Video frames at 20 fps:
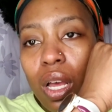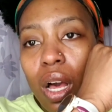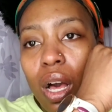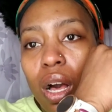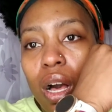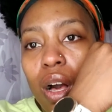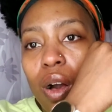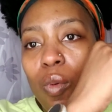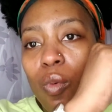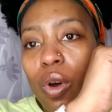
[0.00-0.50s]

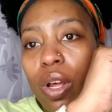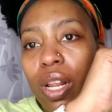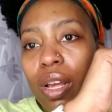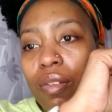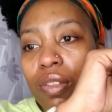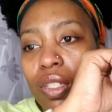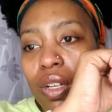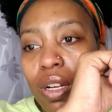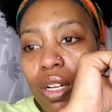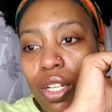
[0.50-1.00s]
Uh, what I
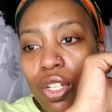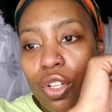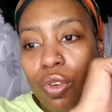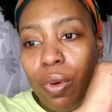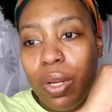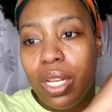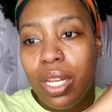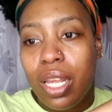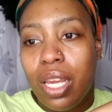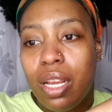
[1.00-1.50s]
started
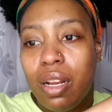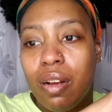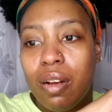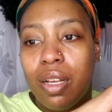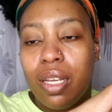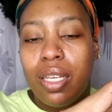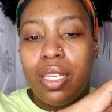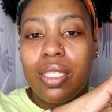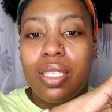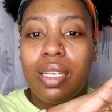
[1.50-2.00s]
doing there
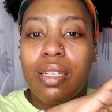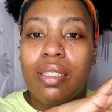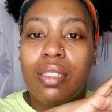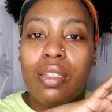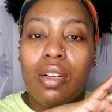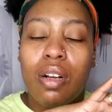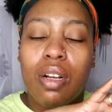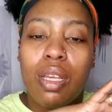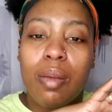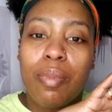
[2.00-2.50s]
is I
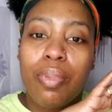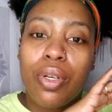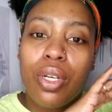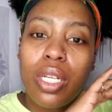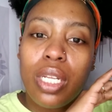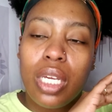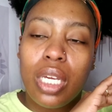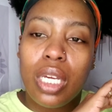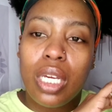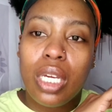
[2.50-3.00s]
started
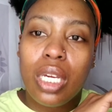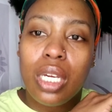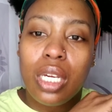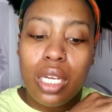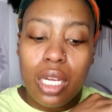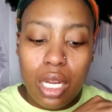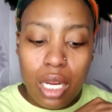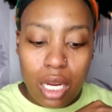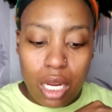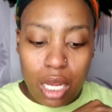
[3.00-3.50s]
putting
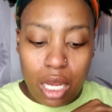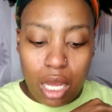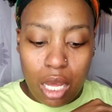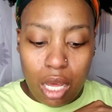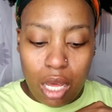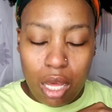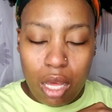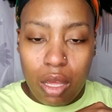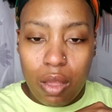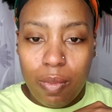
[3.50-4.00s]

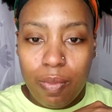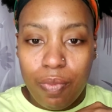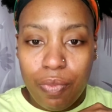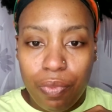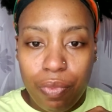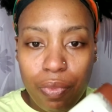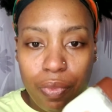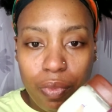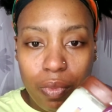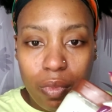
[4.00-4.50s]
um,